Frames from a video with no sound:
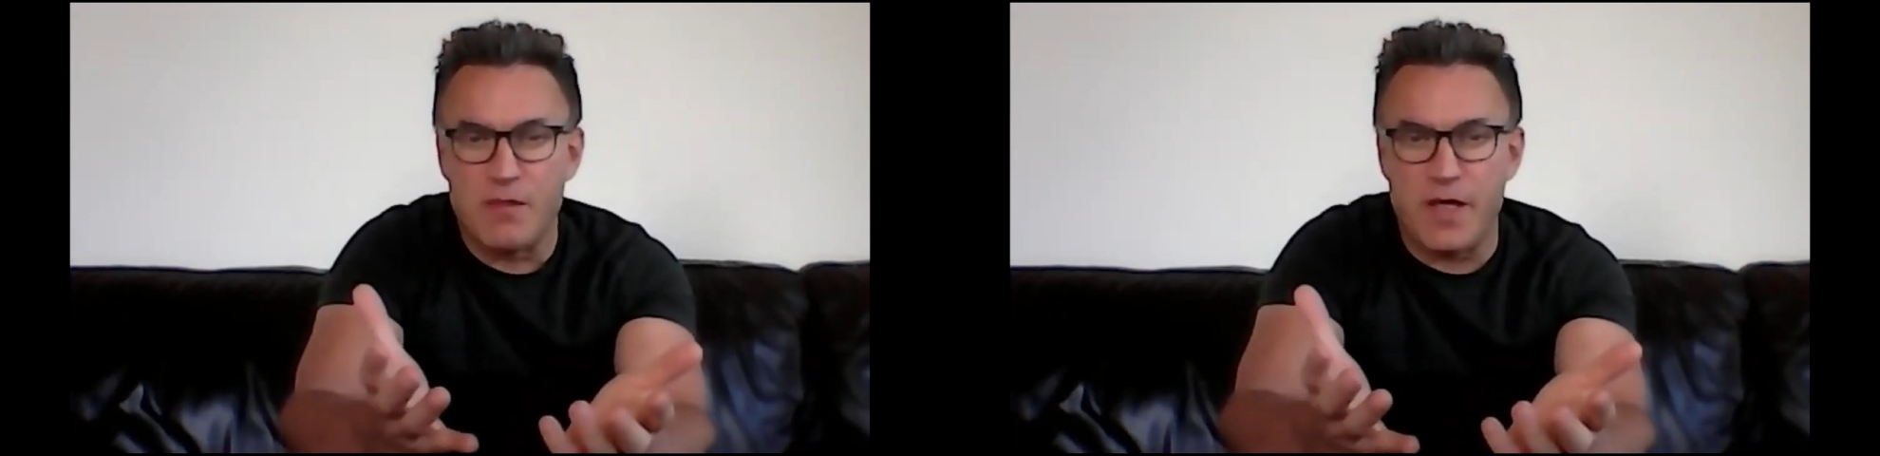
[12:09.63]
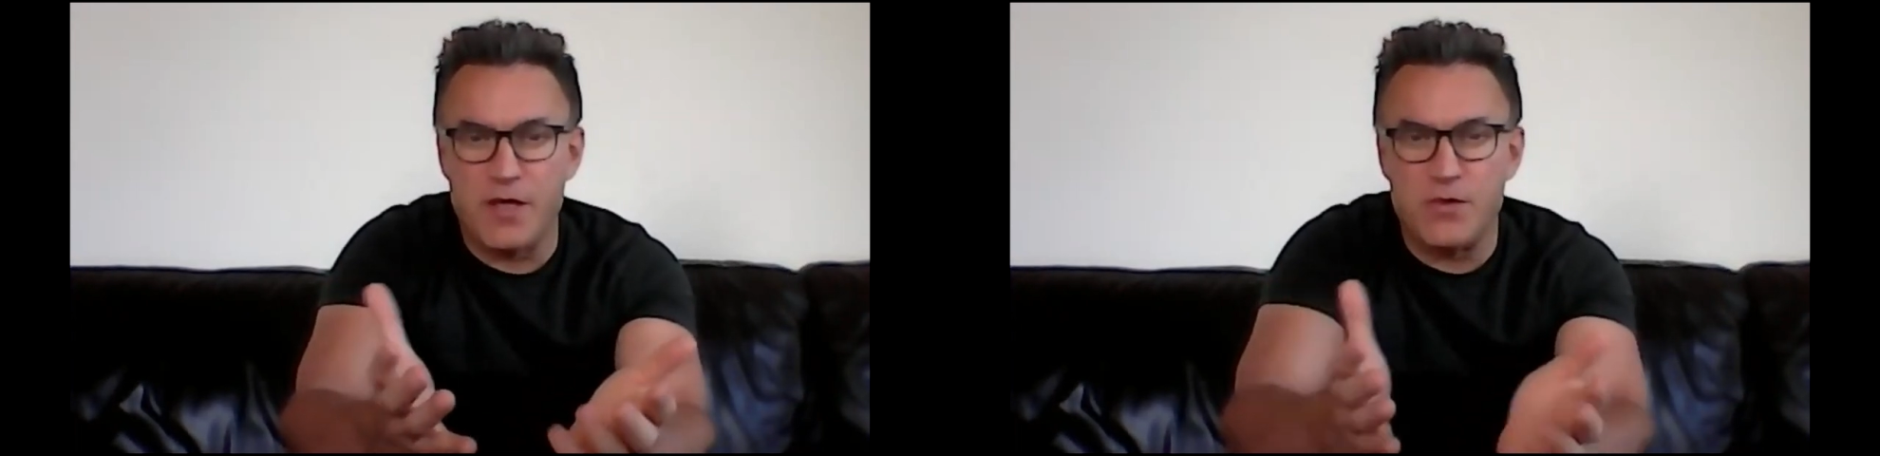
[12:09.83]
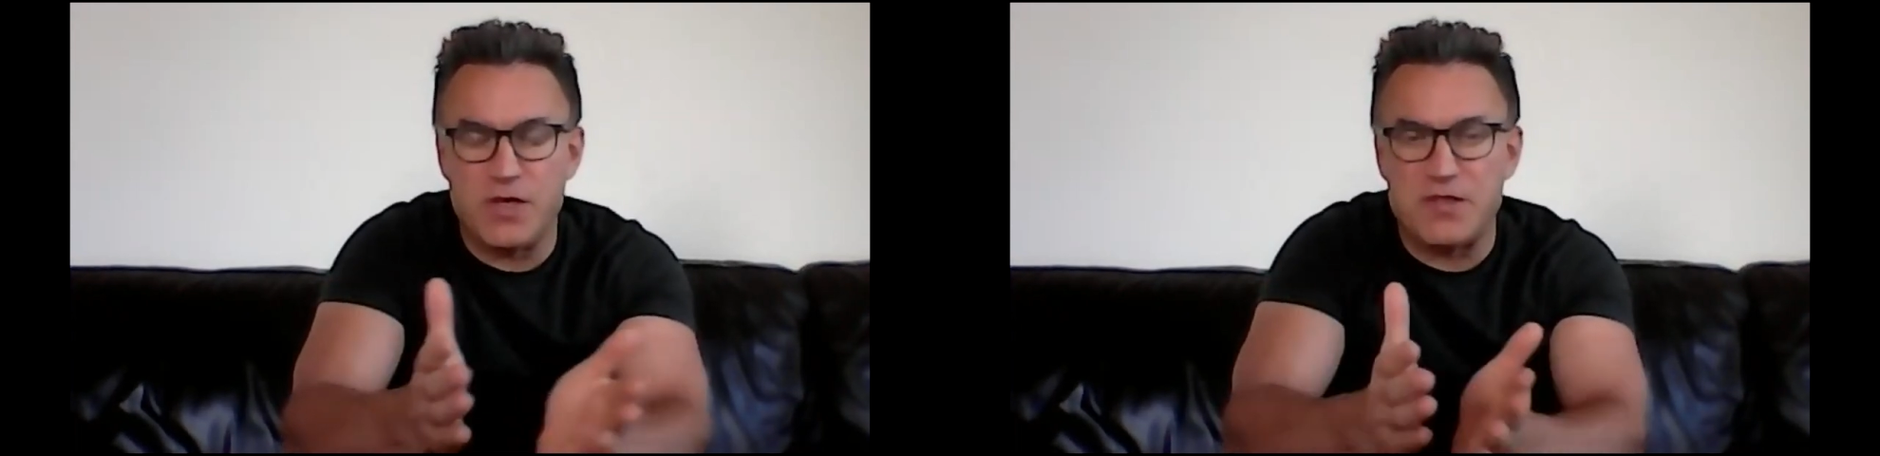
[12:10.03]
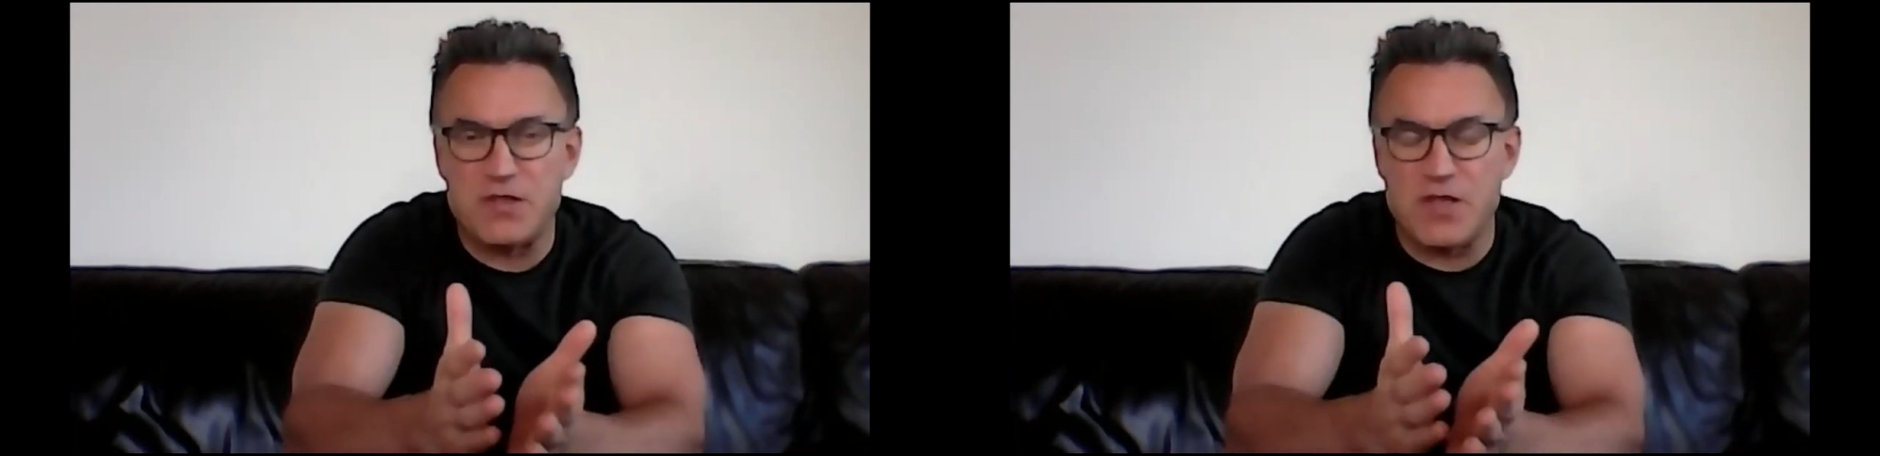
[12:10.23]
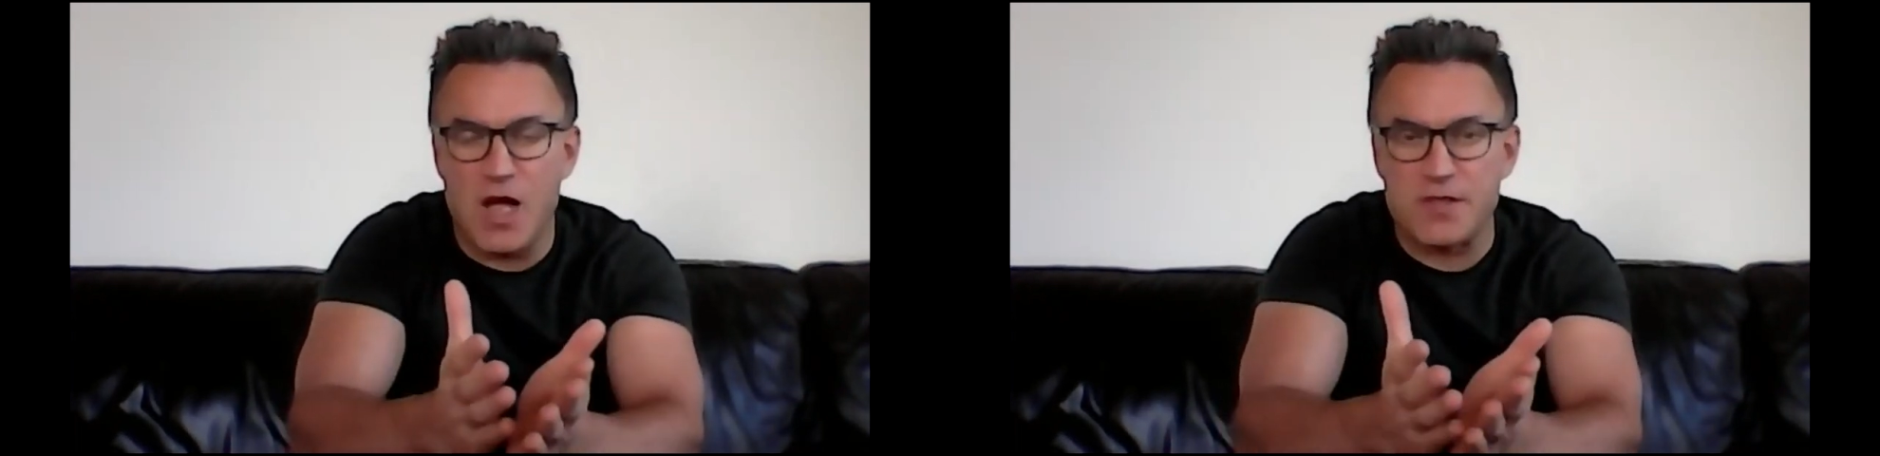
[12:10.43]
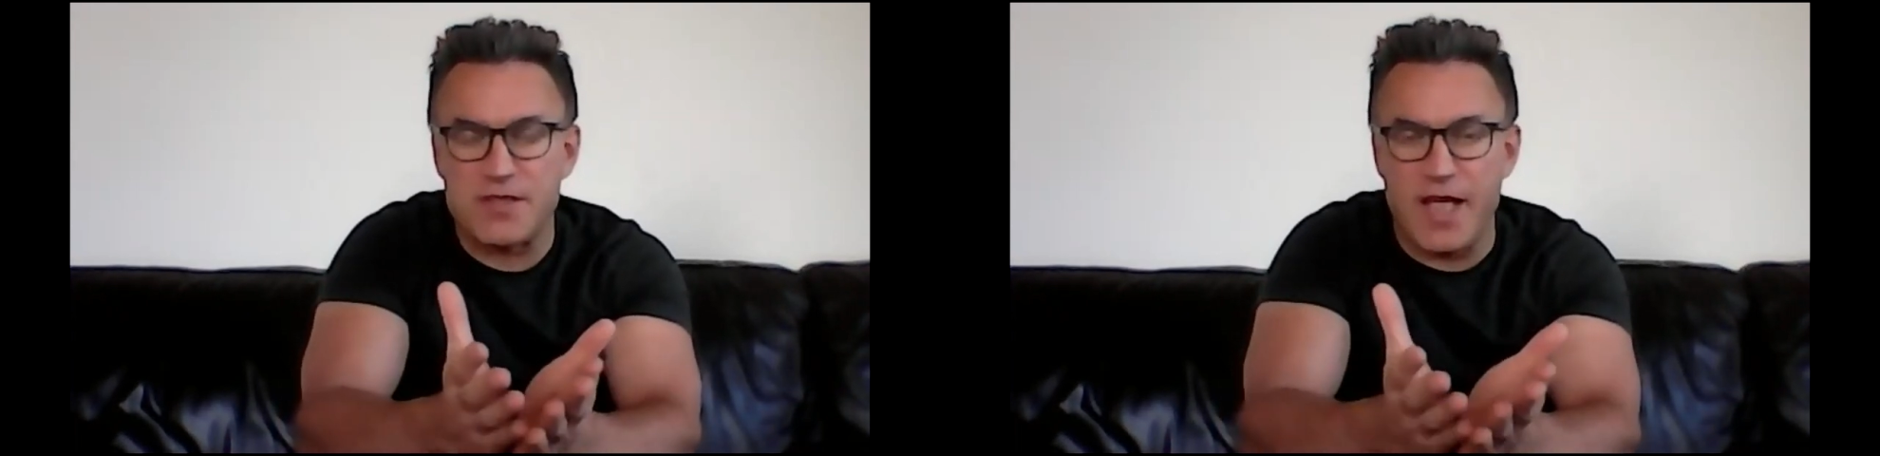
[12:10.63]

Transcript: They usually start